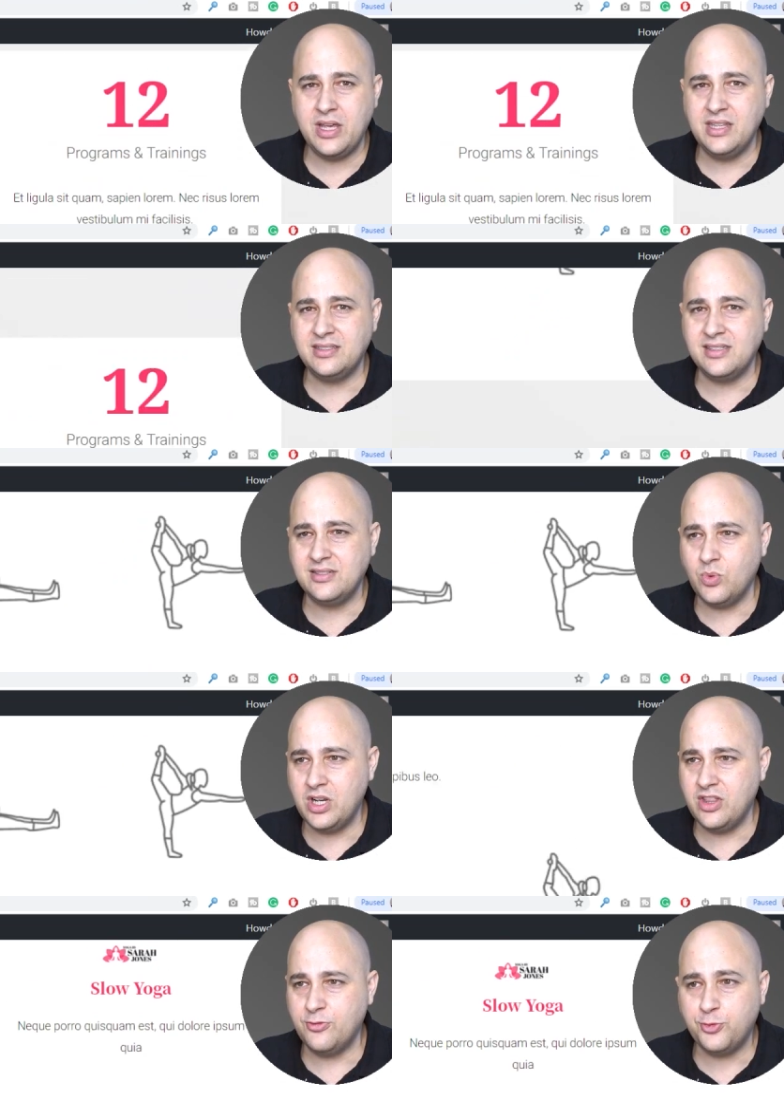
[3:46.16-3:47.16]
the way, this is
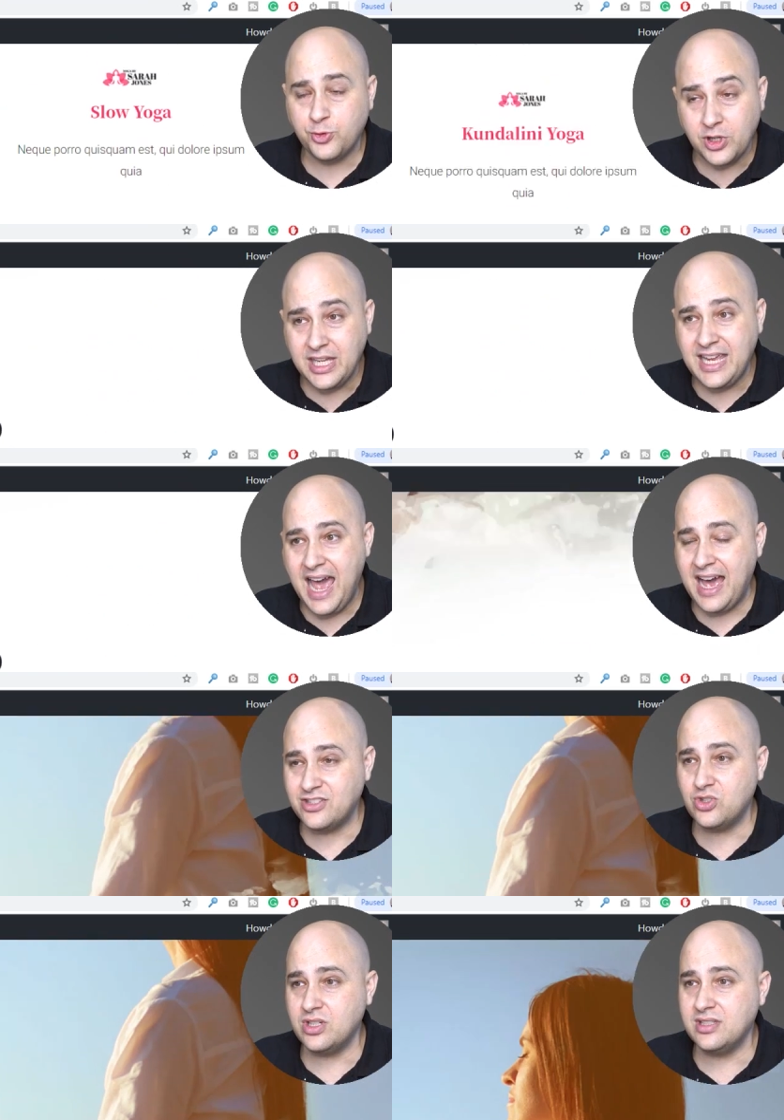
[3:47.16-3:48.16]
one of the free
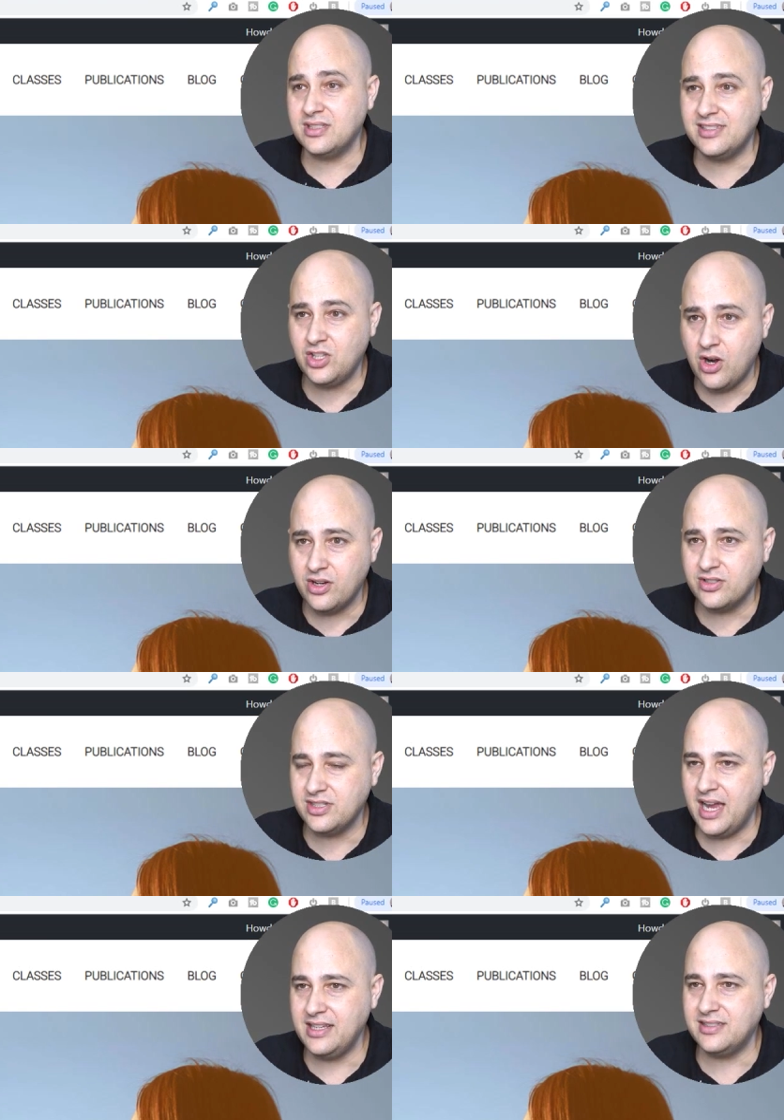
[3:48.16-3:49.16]
Astra starter
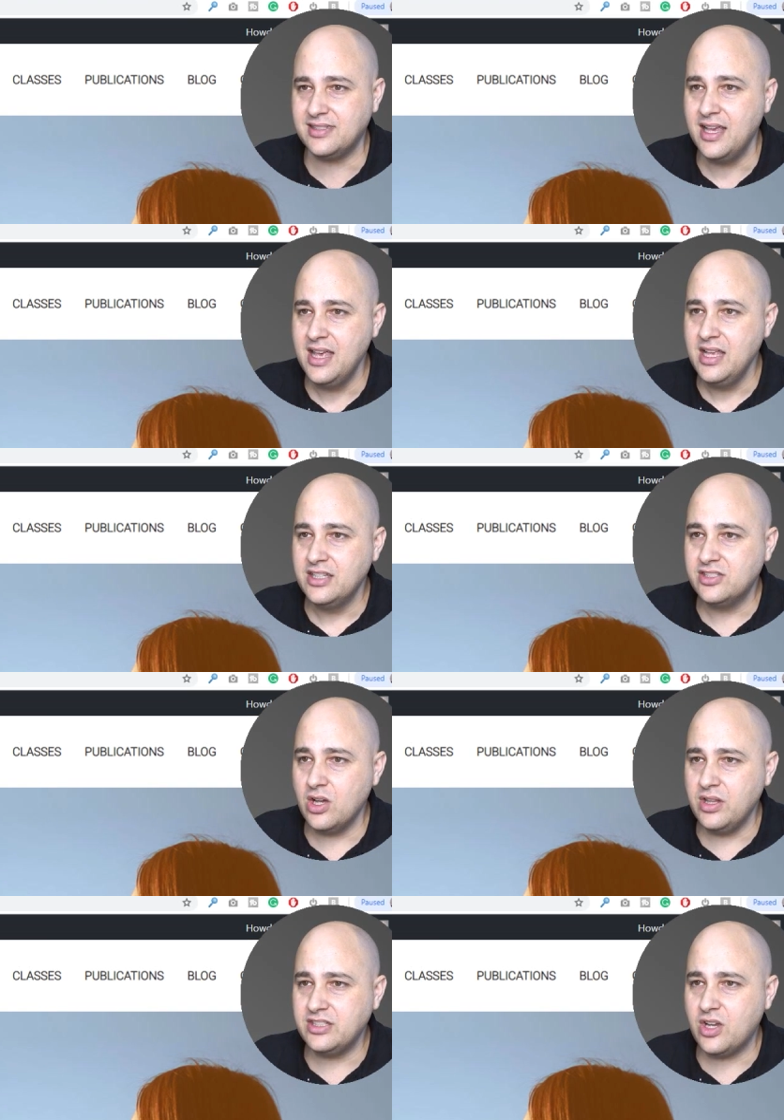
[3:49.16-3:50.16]
sites.
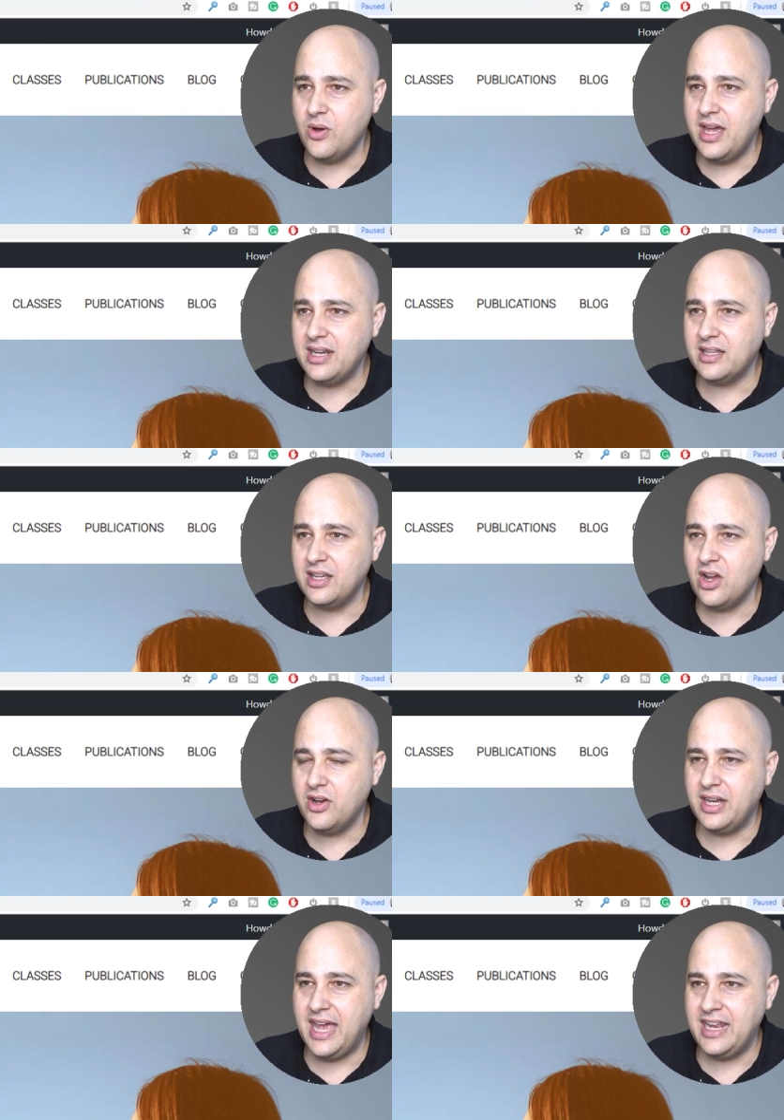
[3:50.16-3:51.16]
So let's go ahead and click
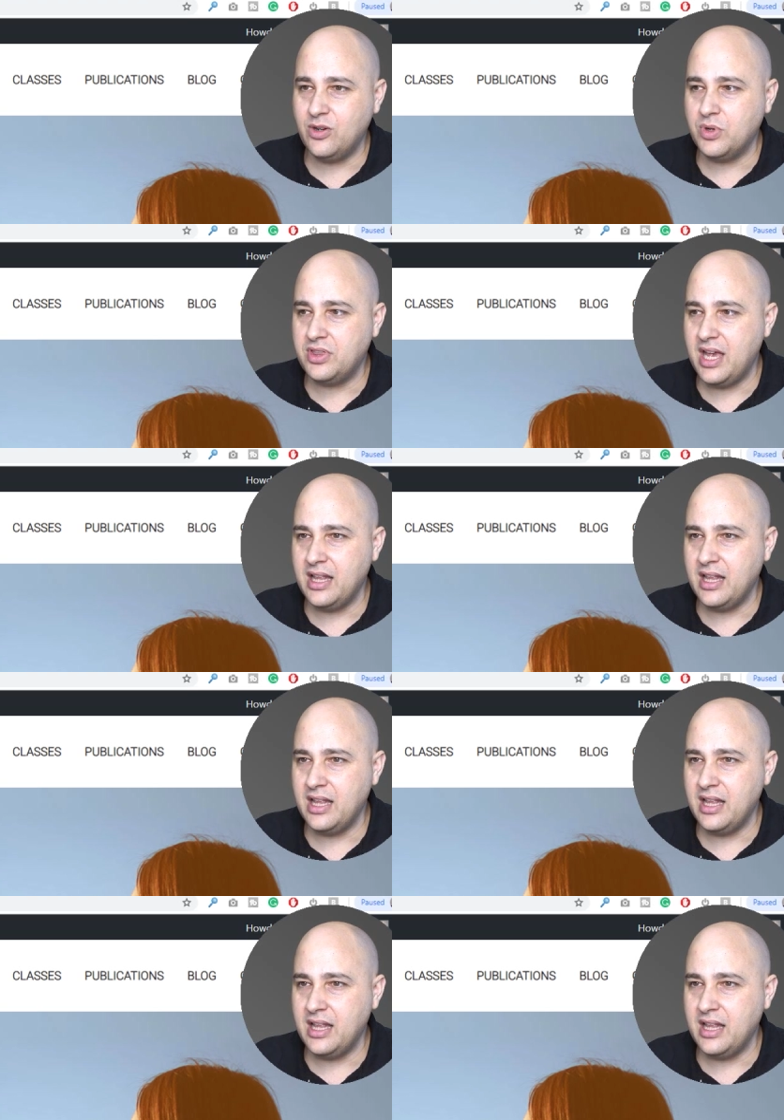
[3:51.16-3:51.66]
on Edit with